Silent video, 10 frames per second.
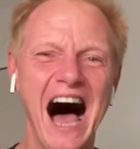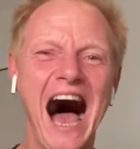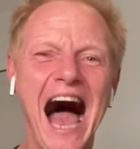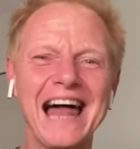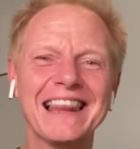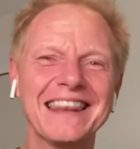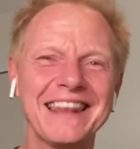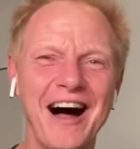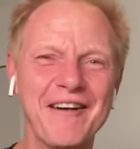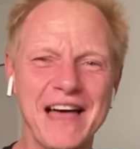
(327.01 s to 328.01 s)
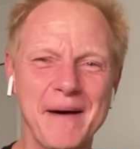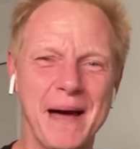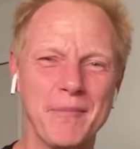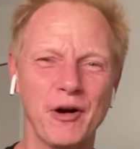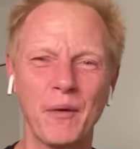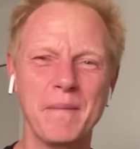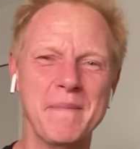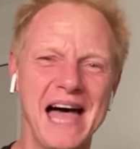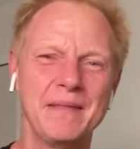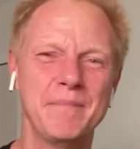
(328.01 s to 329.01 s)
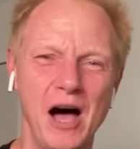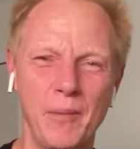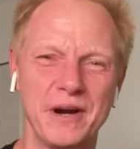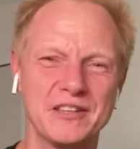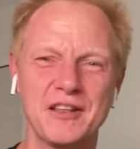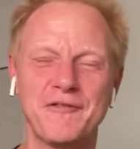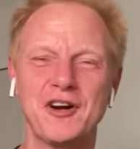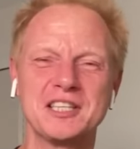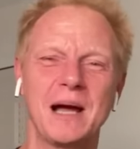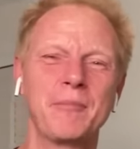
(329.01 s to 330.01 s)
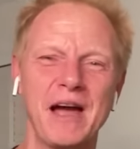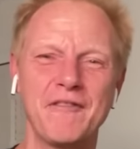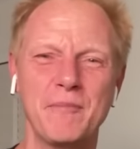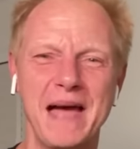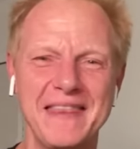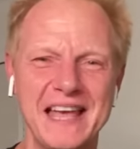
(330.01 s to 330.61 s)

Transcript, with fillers: I love that memory. We met in Melbourne. It's the first time we ever met.